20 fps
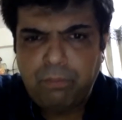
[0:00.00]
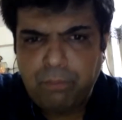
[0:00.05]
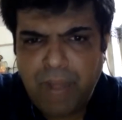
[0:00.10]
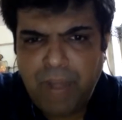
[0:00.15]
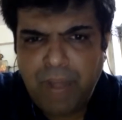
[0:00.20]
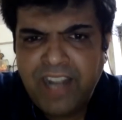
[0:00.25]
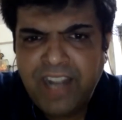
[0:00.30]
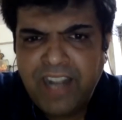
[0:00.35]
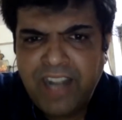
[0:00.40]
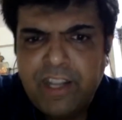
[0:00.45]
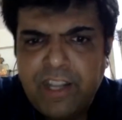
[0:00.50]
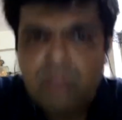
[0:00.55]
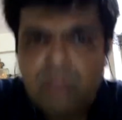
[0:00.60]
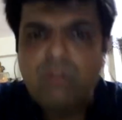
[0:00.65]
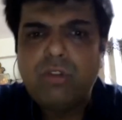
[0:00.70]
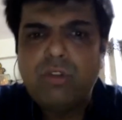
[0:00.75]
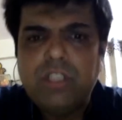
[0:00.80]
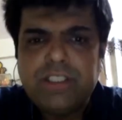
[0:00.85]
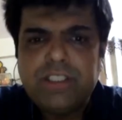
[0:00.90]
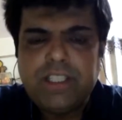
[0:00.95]
brand new
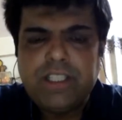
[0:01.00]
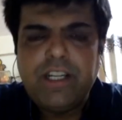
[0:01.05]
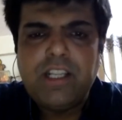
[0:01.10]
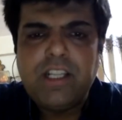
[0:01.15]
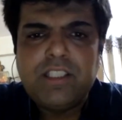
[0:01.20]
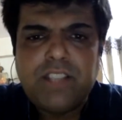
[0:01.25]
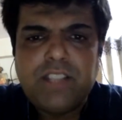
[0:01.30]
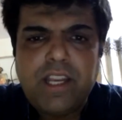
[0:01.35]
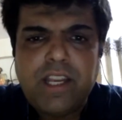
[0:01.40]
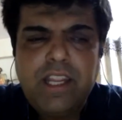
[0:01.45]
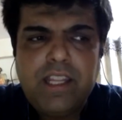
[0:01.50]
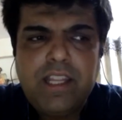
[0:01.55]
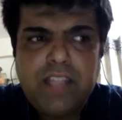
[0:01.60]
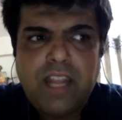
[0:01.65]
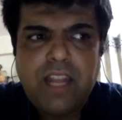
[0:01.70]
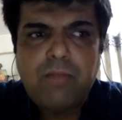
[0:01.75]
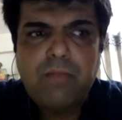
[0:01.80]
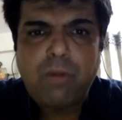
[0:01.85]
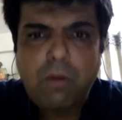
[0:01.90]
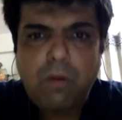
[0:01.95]
to this industry,
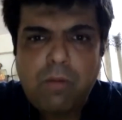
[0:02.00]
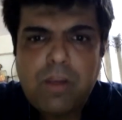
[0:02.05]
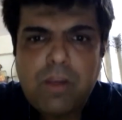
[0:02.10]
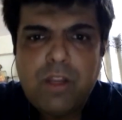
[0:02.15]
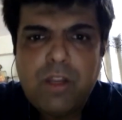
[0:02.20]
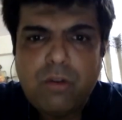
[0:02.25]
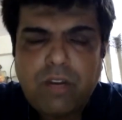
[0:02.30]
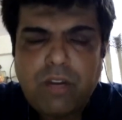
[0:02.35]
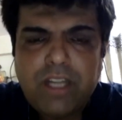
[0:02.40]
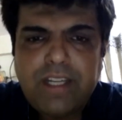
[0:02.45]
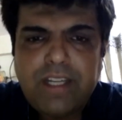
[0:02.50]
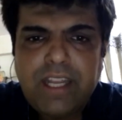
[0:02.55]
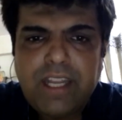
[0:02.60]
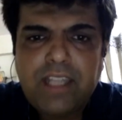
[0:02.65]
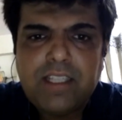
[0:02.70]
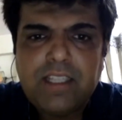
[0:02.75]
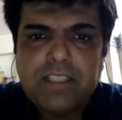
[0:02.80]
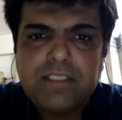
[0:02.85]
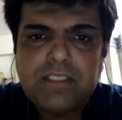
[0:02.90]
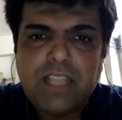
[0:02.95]
then probably you can
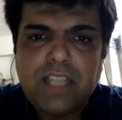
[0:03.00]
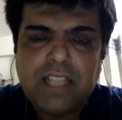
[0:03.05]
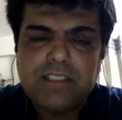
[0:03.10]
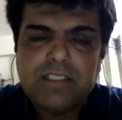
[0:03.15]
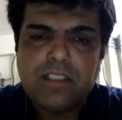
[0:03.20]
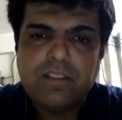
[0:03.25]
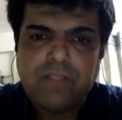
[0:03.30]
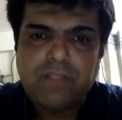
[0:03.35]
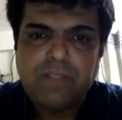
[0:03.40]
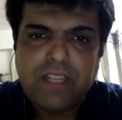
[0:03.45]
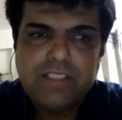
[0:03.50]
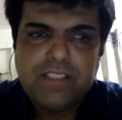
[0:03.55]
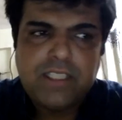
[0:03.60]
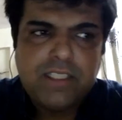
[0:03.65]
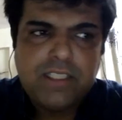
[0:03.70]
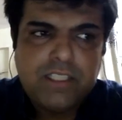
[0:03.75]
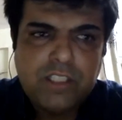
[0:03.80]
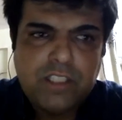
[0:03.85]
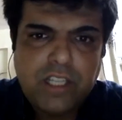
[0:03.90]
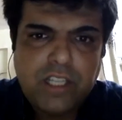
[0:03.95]
take this as a
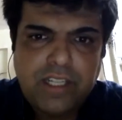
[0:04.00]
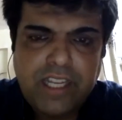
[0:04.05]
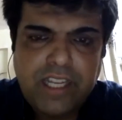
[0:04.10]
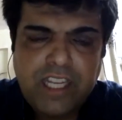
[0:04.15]
franchisee,